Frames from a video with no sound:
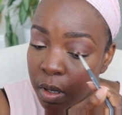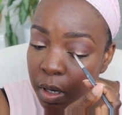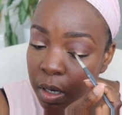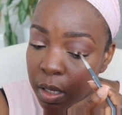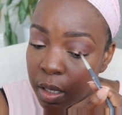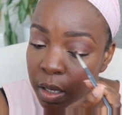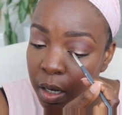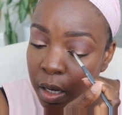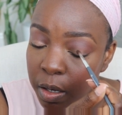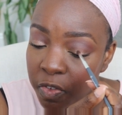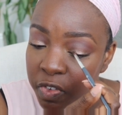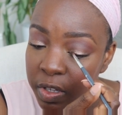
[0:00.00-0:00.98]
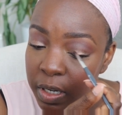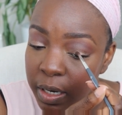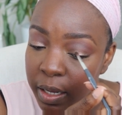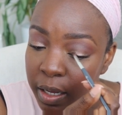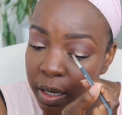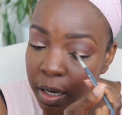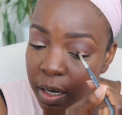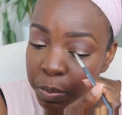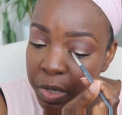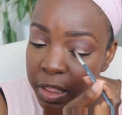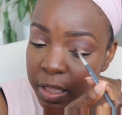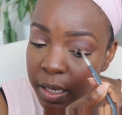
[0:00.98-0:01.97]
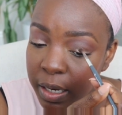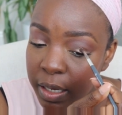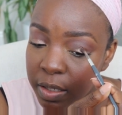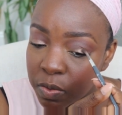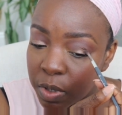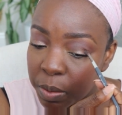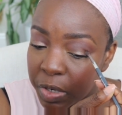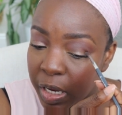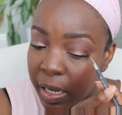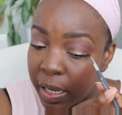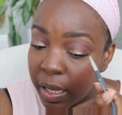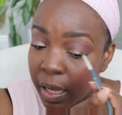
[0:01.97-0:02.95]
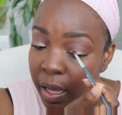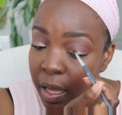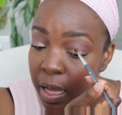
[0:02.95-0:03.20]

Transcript: I feel like I'm at that age where I'm like,